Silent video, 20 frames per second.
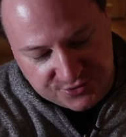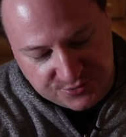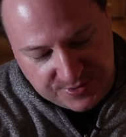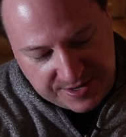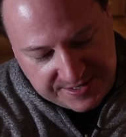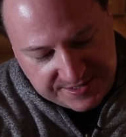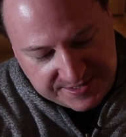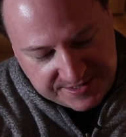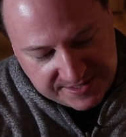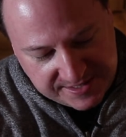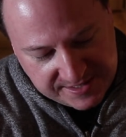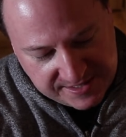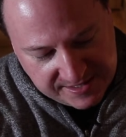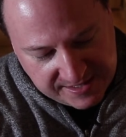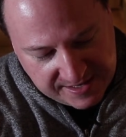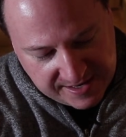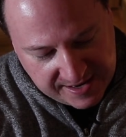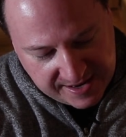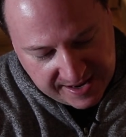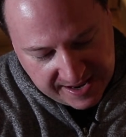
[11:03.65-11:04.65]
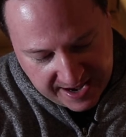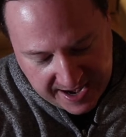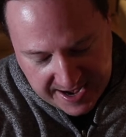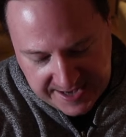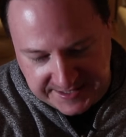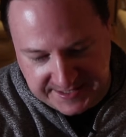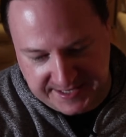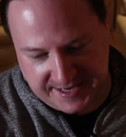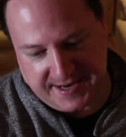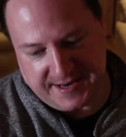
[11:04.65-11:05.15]

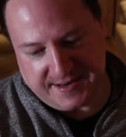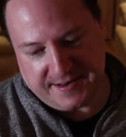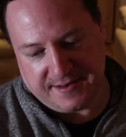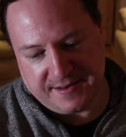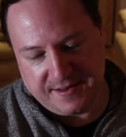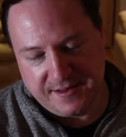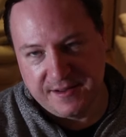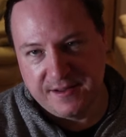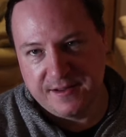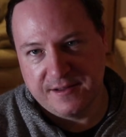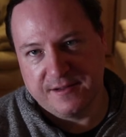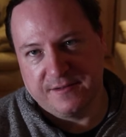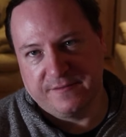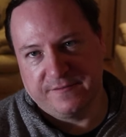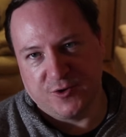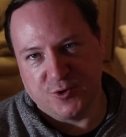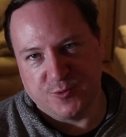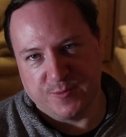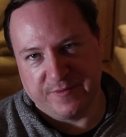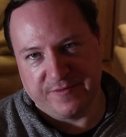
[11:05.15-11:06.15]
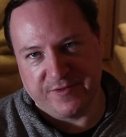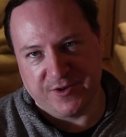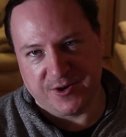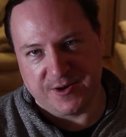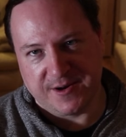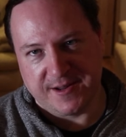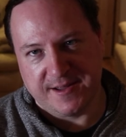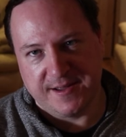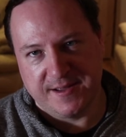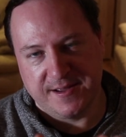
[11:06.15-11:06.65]
2018 Foam
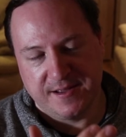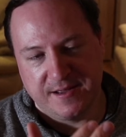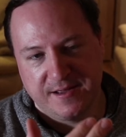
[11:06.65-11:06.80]
Fury.